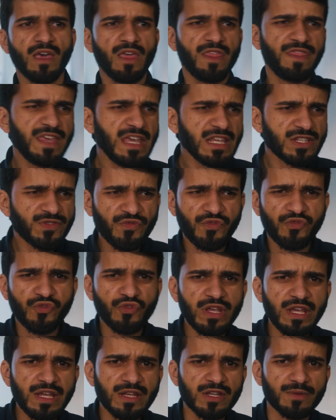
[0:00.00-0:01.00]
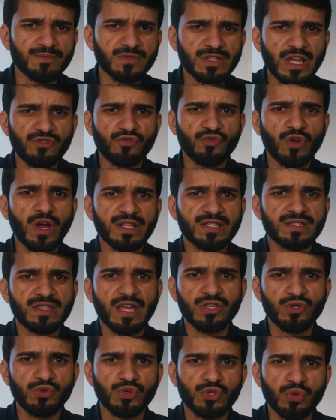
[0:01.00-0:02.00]
These freedoms and rights
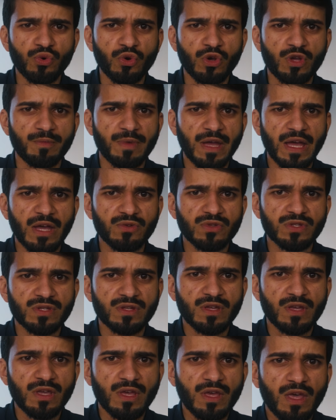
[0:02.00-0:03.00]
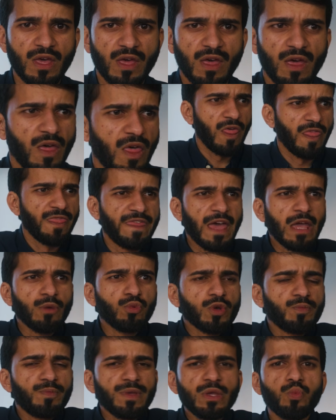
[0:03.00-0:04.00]
that you talk about, they
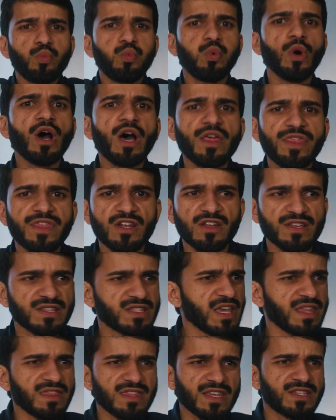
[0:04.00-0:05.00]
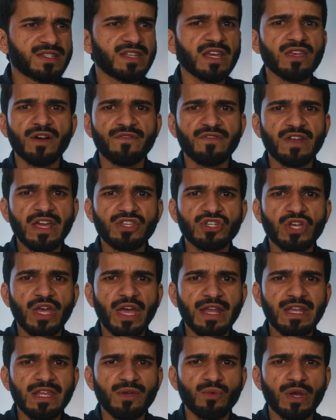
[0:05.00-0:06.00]
would be worthless in the state of nature
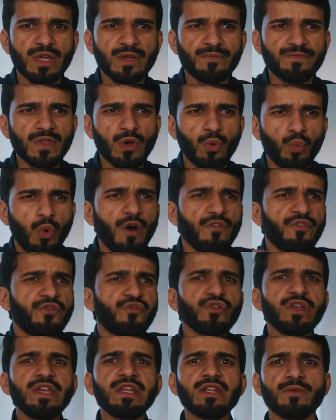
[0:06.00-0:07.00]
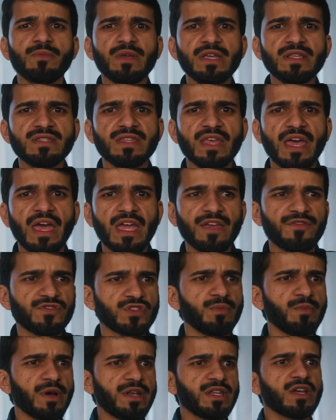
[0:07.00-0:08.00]
anyway. What freedom is there if
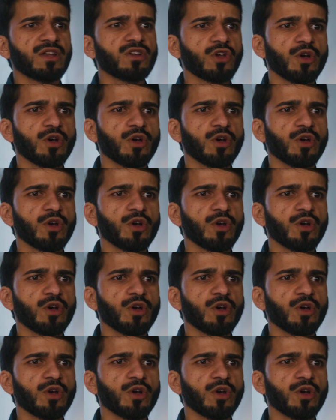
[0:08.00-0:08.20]
somebody can